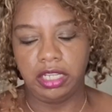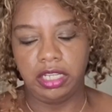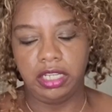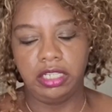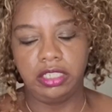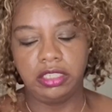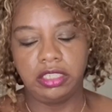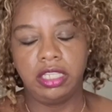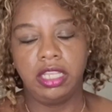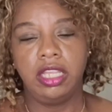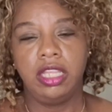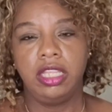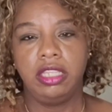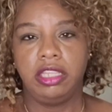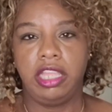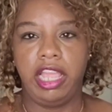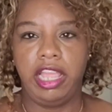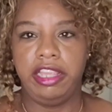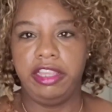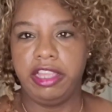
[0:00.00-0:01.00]
that it
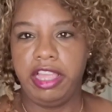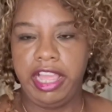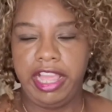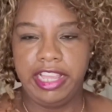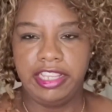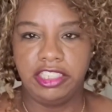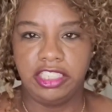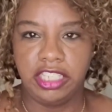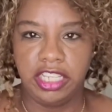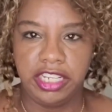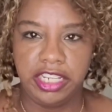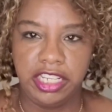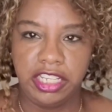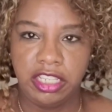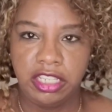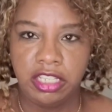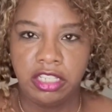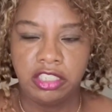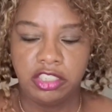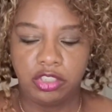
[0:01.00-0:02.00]
has in it. So I
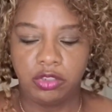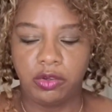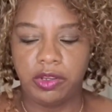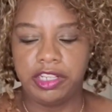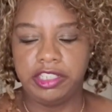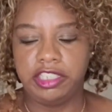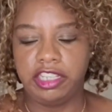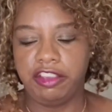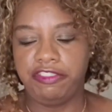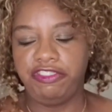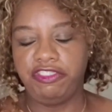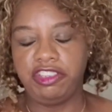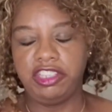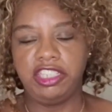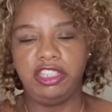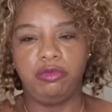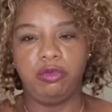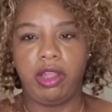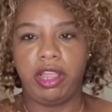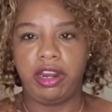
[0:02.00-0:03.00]
definitely, right off the
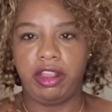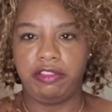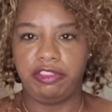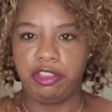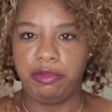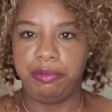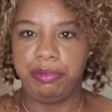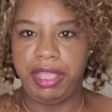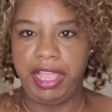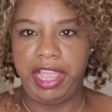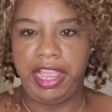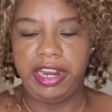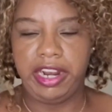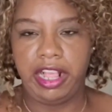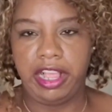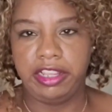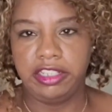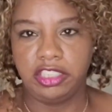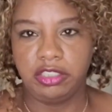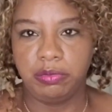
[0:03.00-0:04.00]
bat, I smell
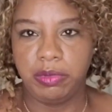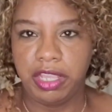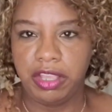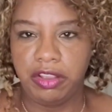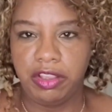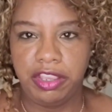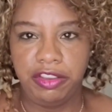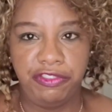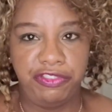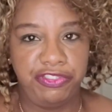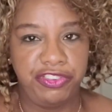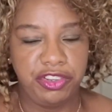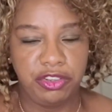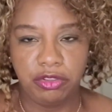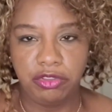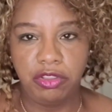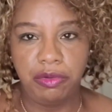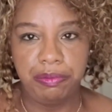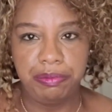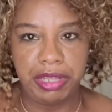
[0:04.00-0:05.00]
and feel the
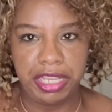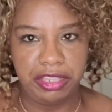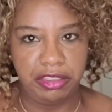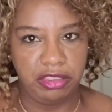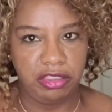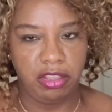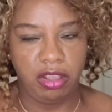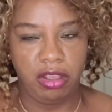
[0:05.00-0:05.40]
menthol,